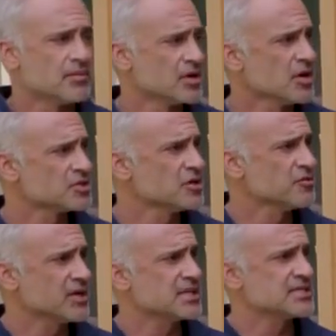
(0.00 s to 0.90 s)
but also
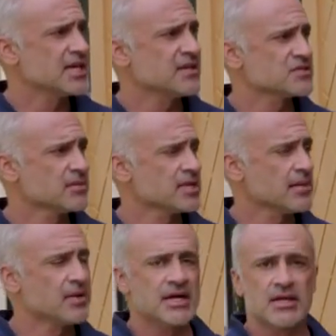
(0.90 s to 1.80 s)
if we can save some of
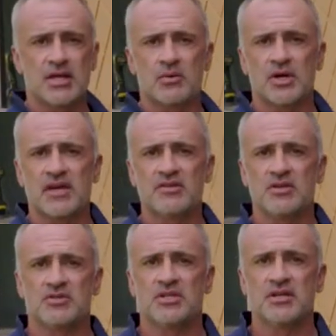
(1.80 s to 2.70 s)
that money that we're giving the
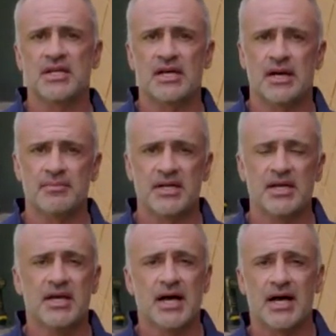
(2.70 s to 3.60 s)
utility company,
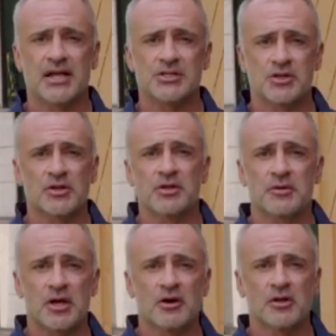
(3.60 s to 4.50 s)
uh, it certainly
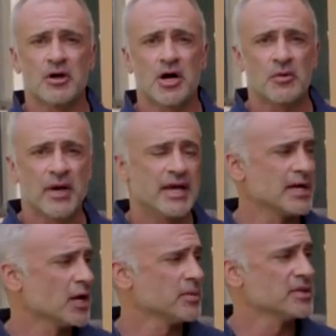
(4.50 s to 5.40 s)
would go a long way in
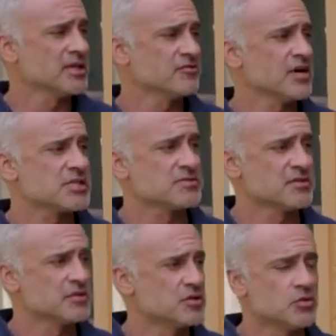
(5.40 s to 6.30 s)
helping the investment of the new